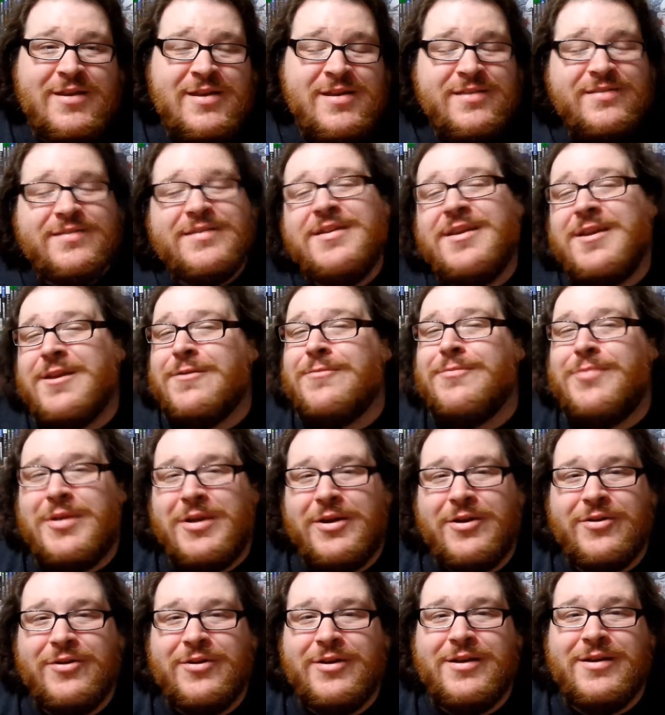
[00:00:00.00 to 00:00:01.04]
easing in
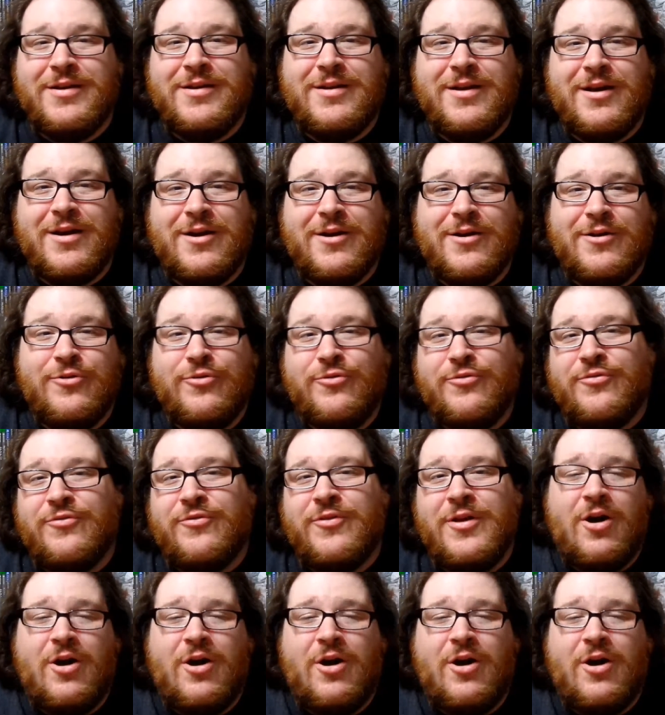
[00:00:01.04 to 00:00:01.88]
period of